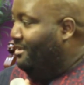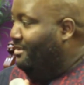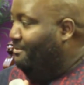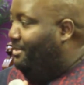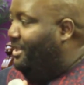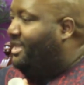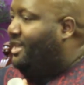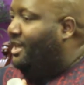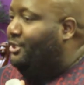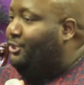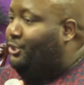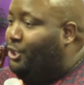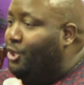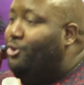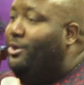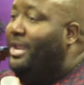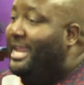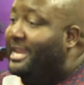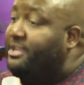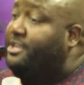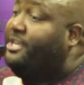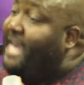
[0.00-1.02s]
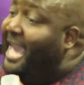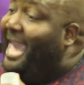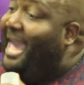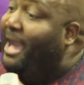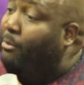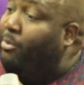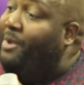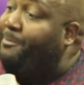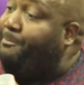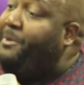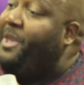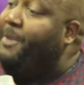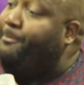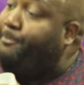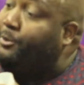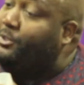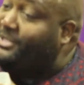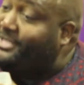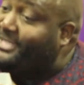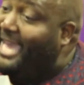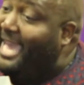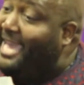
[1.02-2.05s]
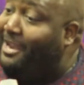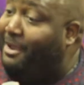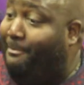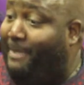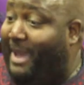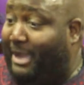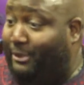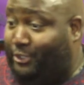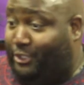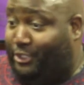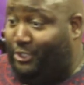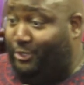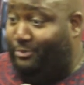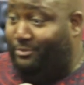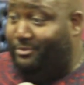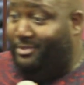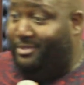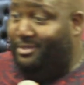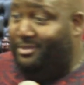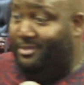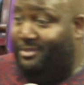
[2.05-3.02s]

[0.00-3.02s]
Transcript: because you didn't care what people said about you.